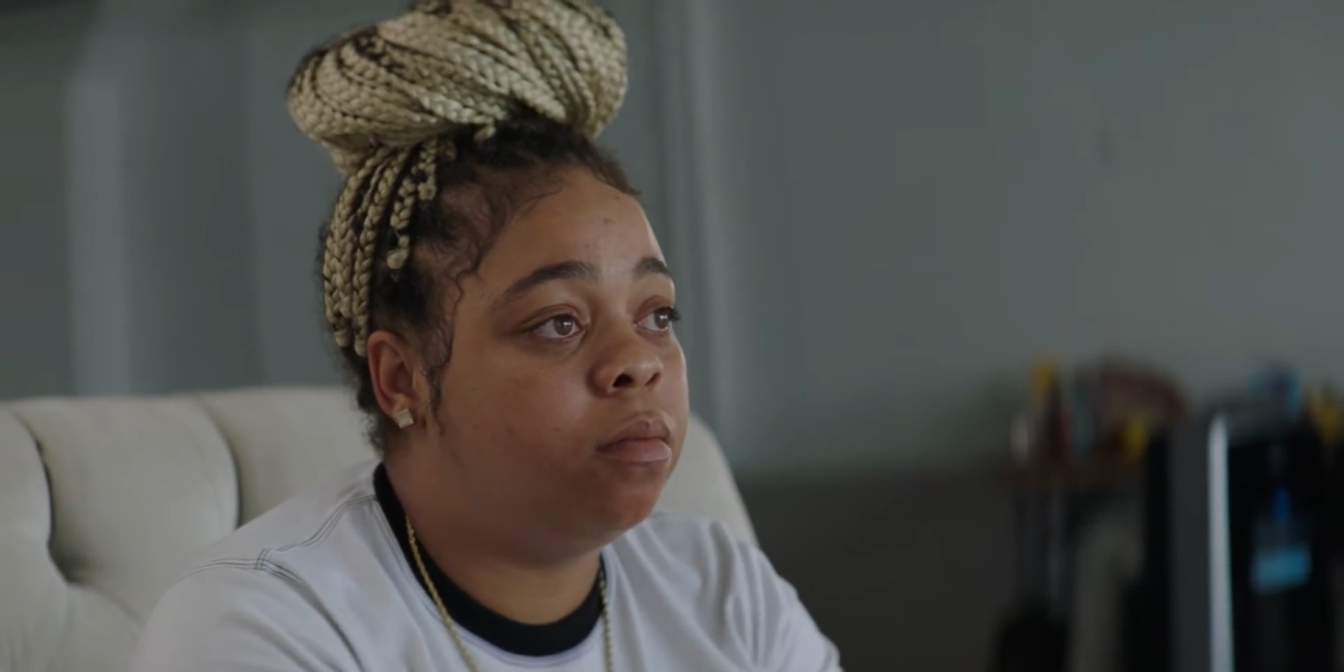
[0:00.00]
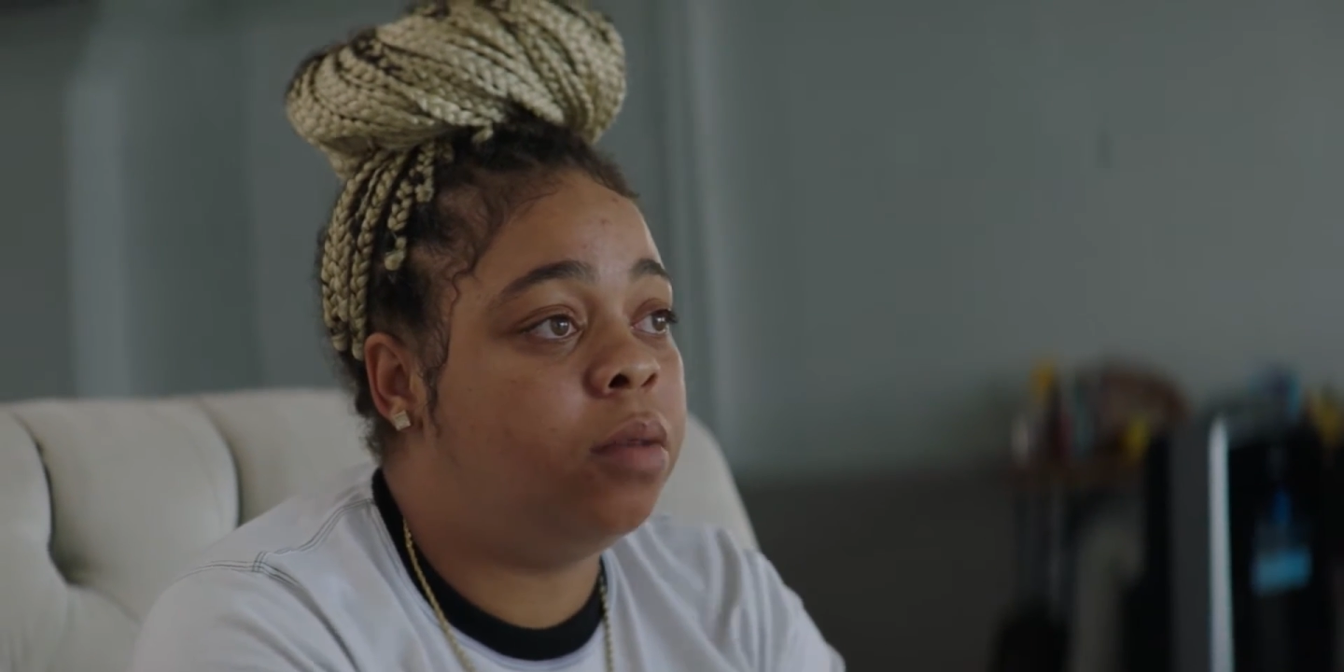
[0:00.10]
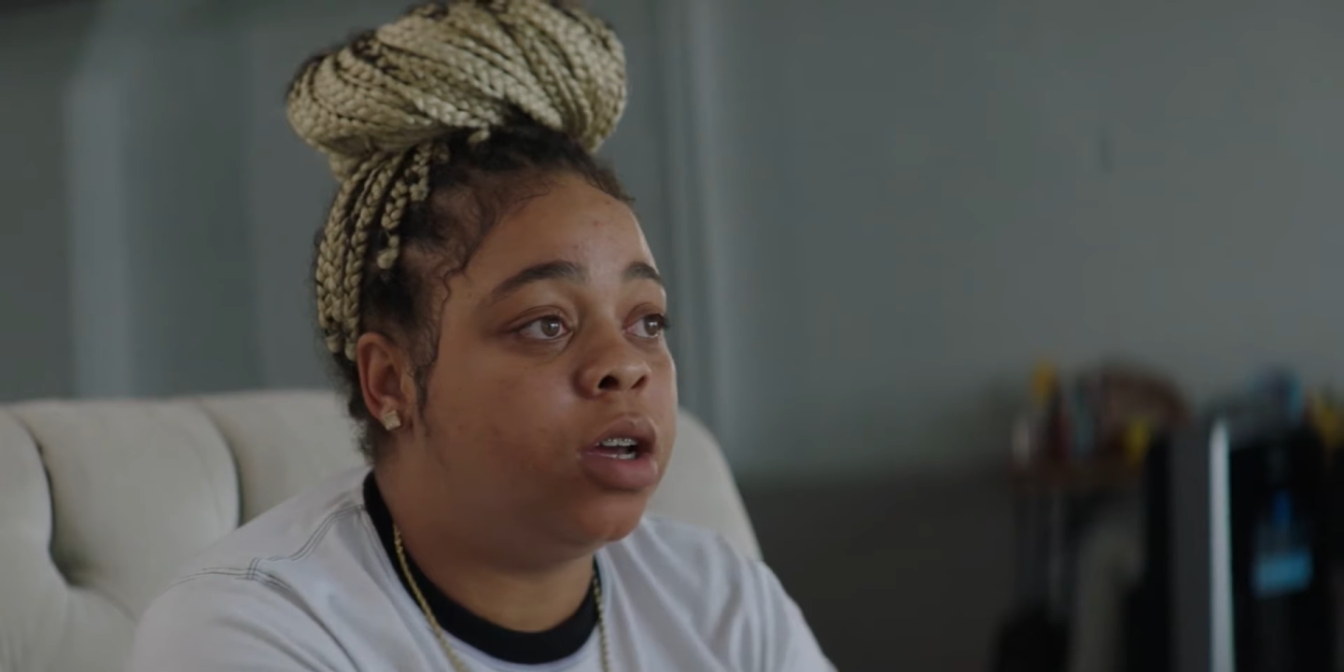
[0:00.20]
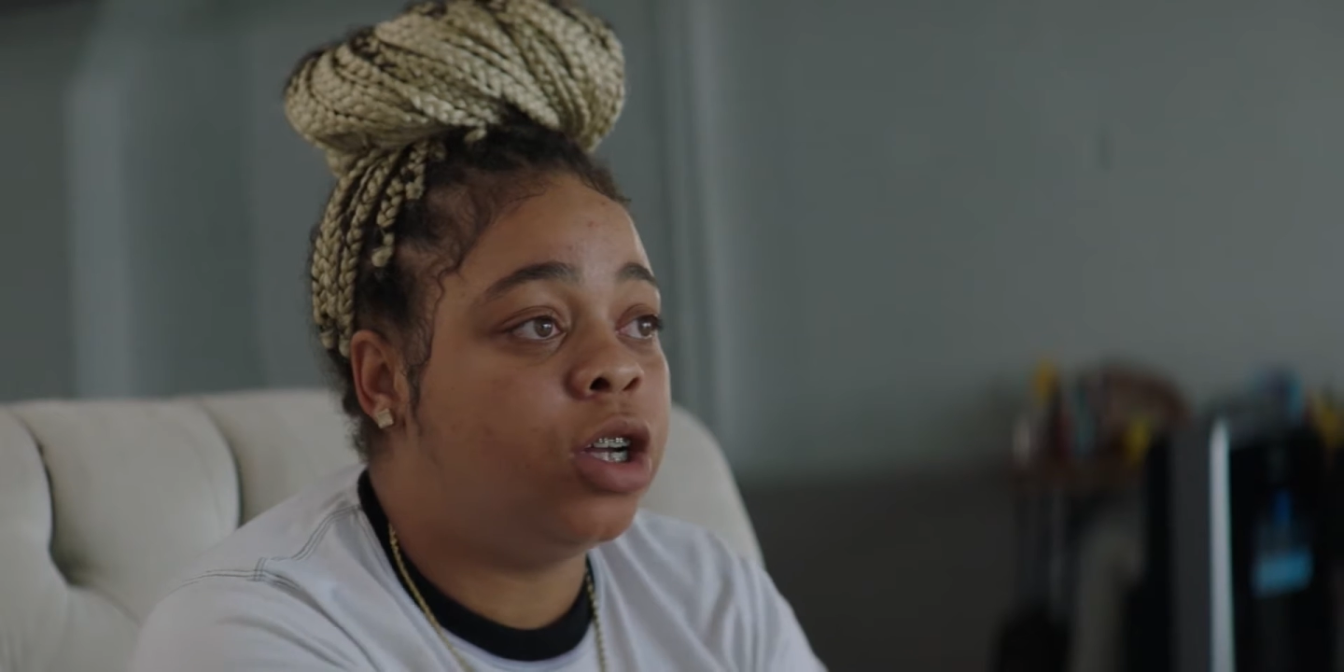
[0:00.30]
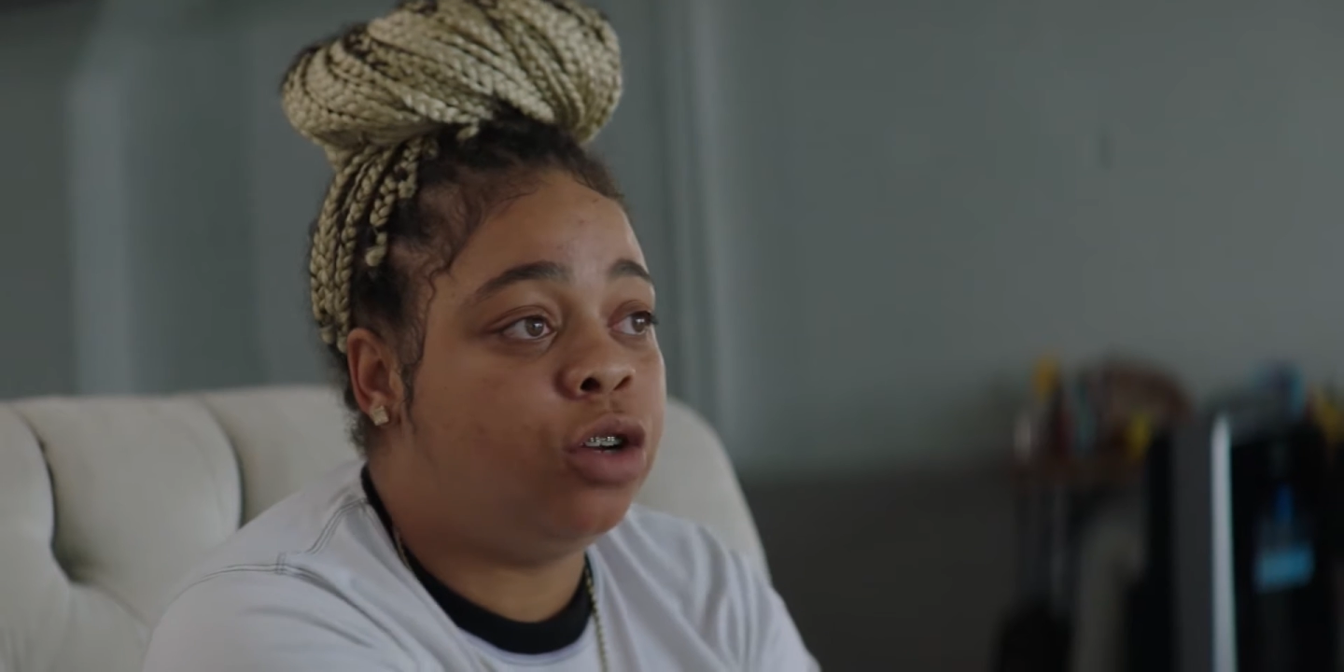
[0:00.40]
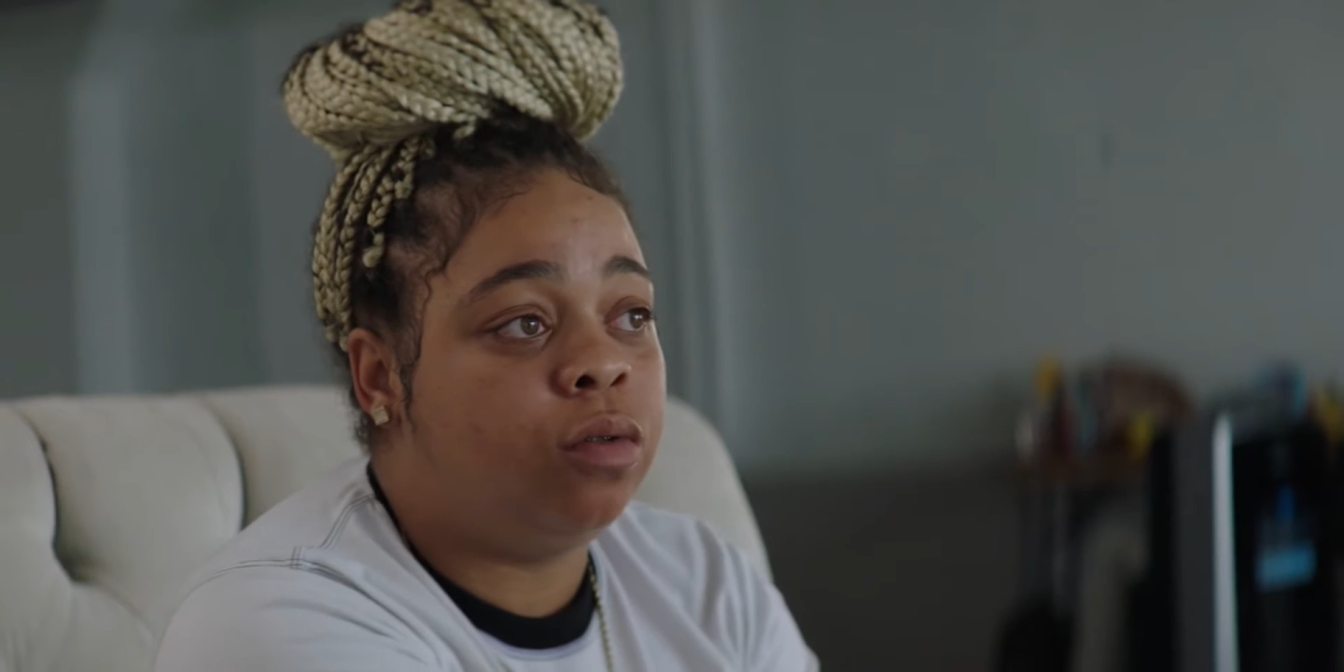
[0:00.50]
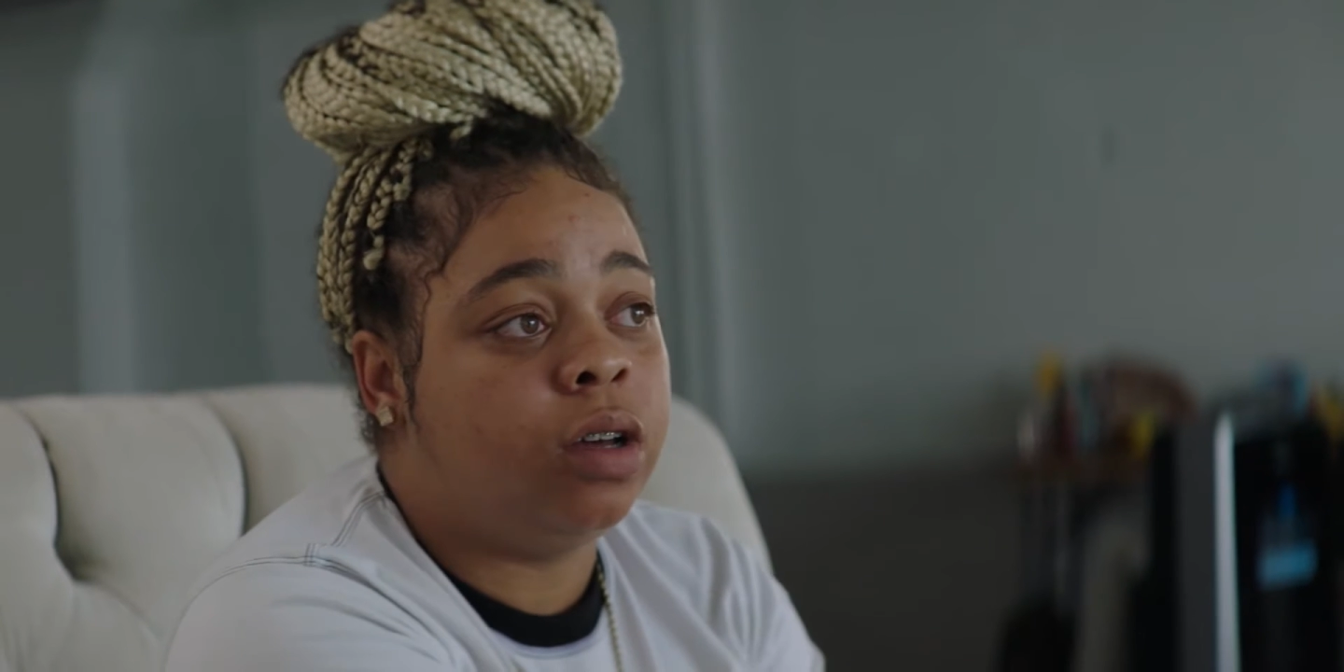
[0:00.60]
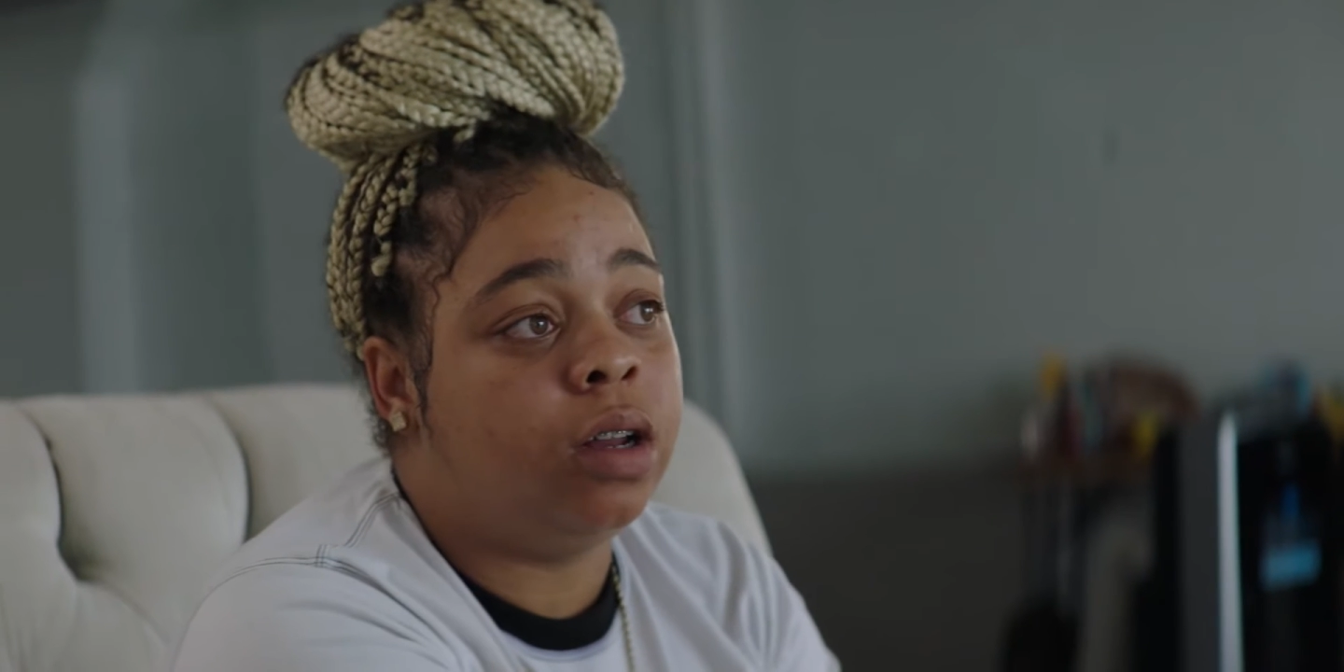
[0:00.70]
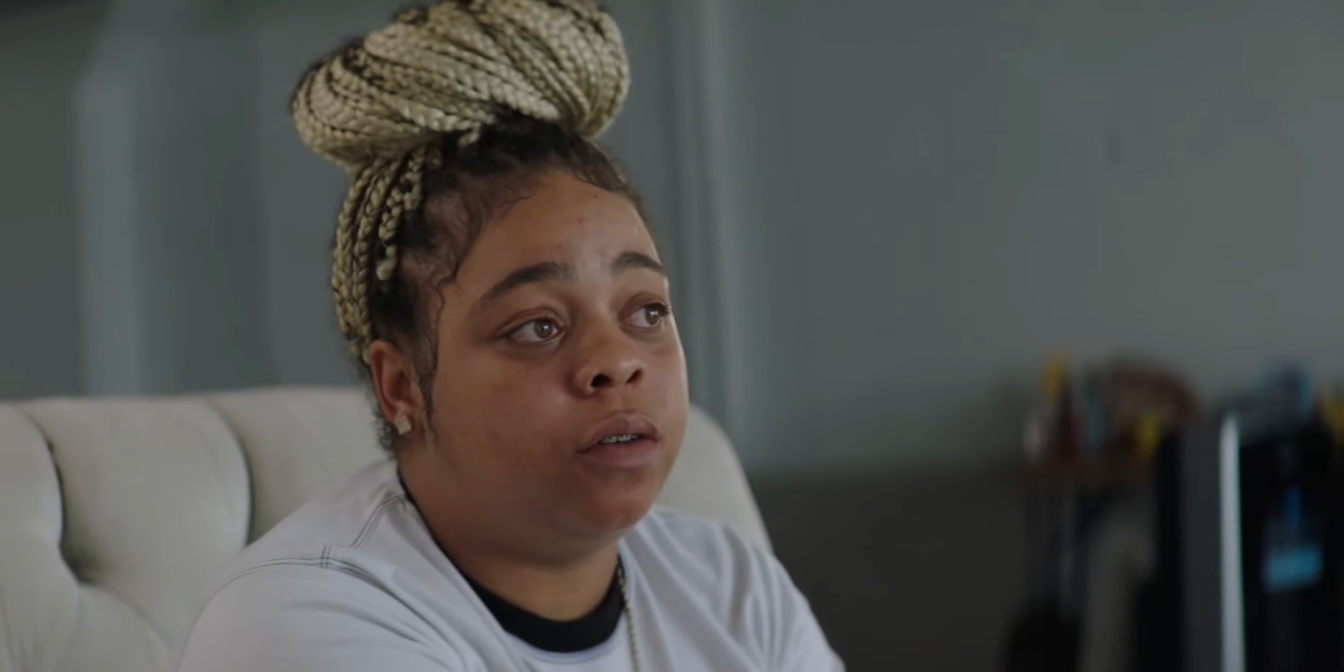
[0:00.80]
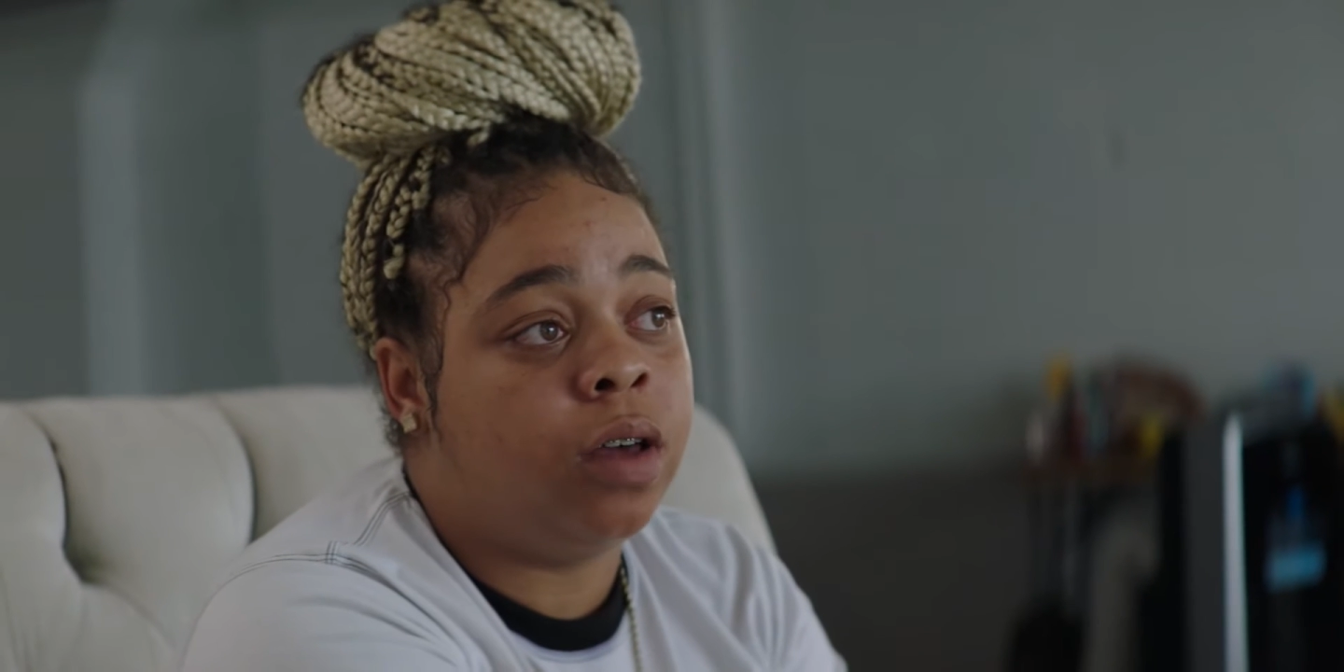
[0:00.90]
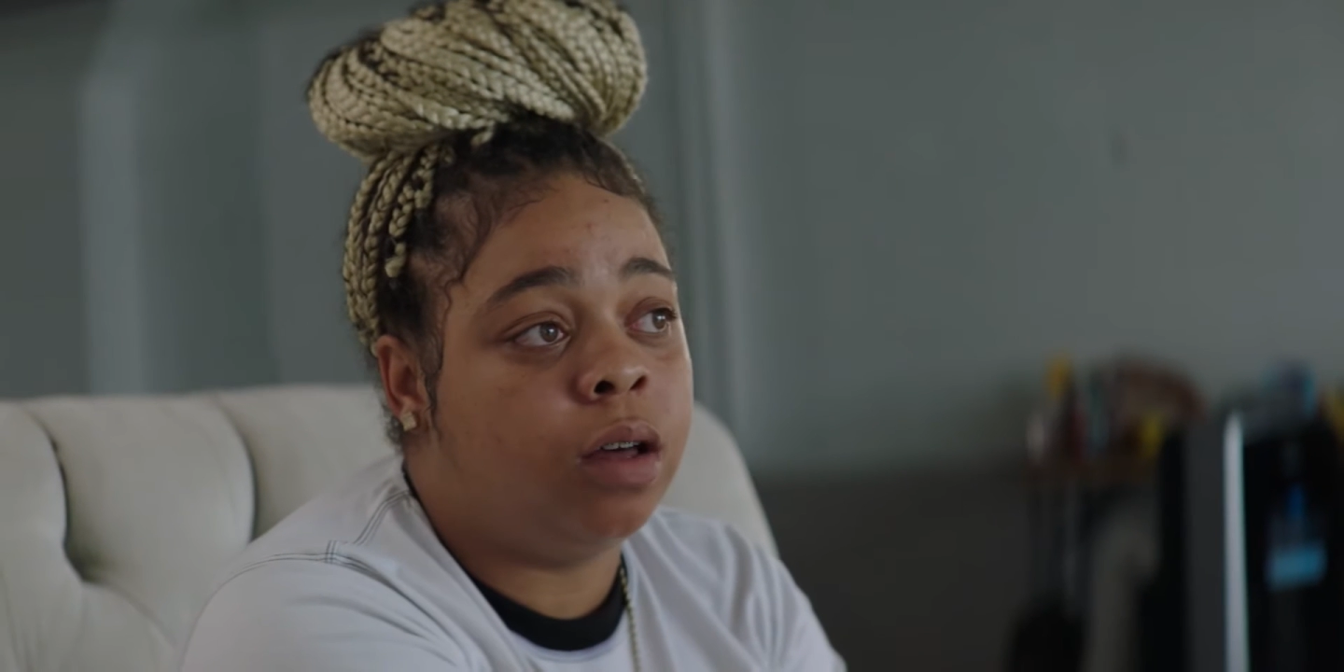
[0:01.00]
because you could have